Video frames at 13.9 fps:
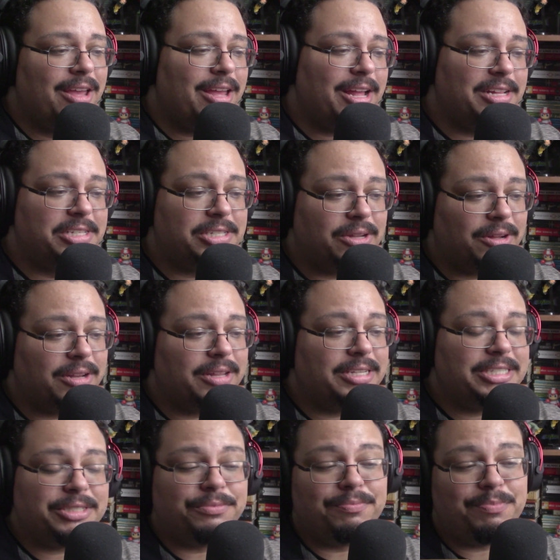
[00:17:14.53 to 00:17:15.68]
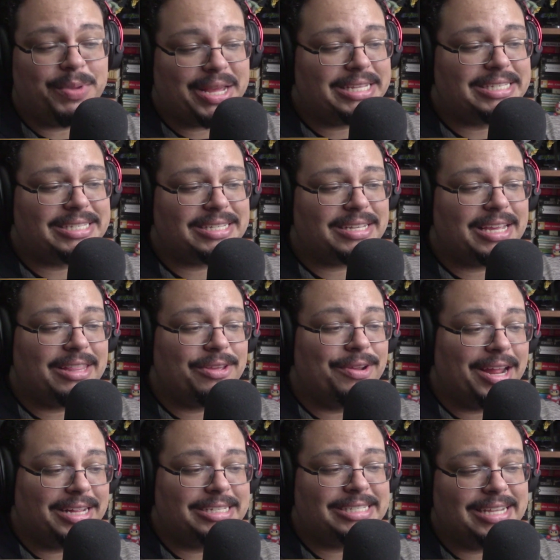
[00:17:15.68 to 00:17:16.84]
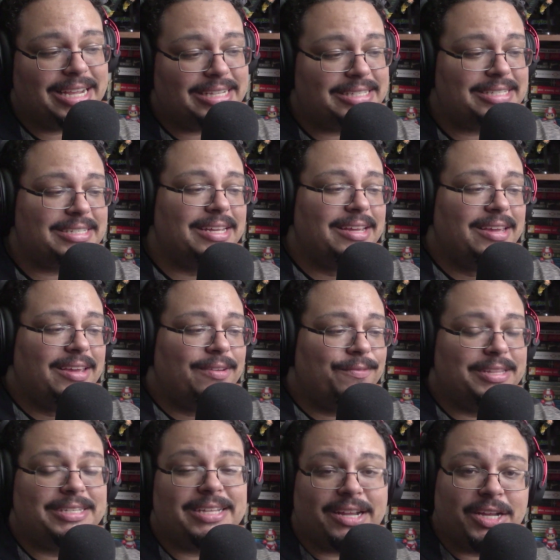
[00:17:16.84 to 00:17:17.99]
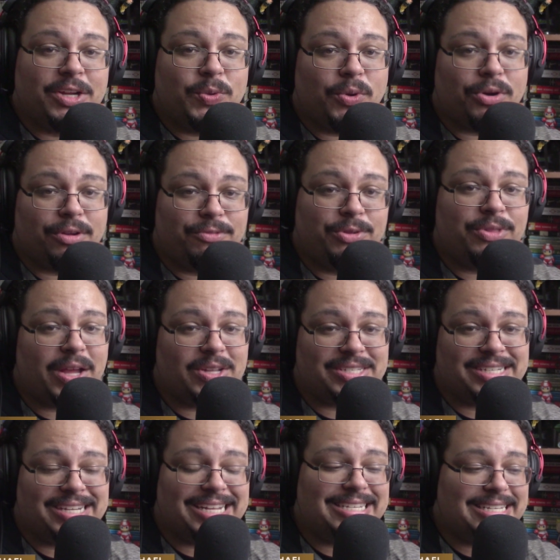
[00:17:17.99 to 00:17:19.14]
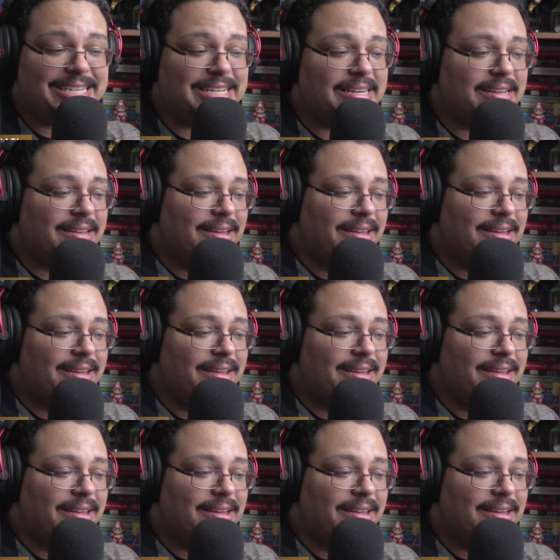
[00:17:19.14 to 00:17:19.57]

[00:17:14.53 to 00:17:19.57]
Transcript: installation base in the United States for the second quarter of 2019.